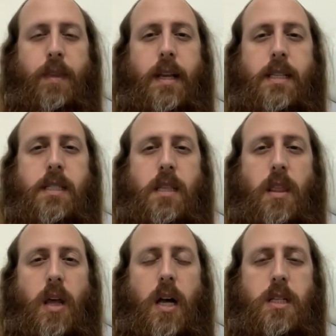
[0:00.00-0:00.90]
His
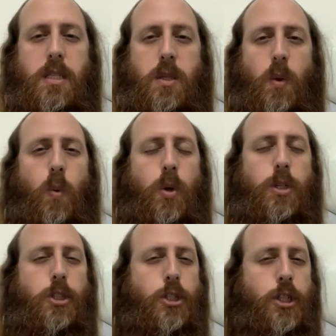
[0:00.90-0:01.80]
thoughts were
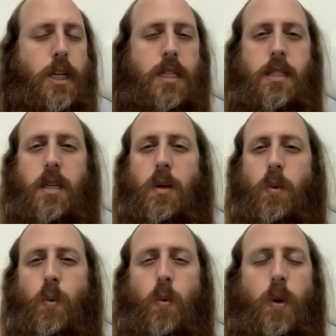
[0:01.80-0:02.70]
chasing
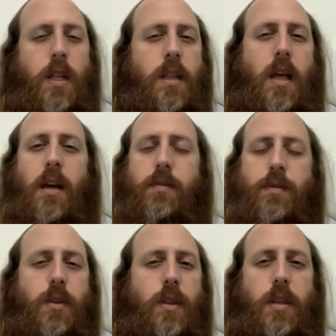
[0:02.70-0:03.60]
one
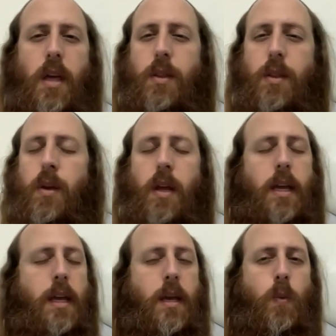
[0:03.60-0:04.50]
after the other.
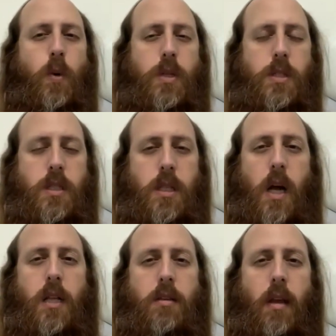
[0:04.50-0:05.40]
He was
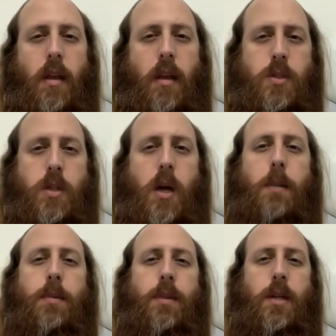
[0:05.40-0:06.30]
not able
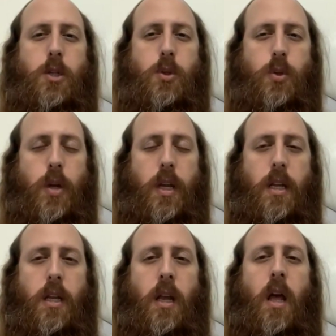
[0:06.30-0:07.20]
to stop the
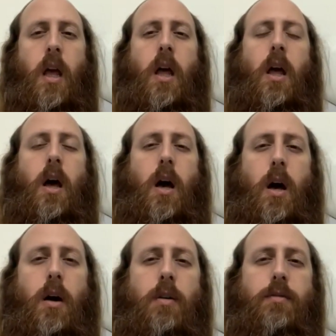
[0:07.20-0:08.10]
train
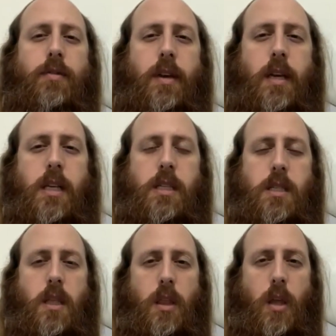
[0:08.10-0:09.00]
of
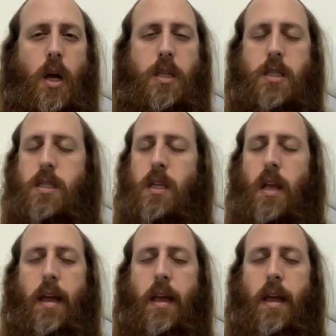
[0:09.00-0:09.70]
his thoughts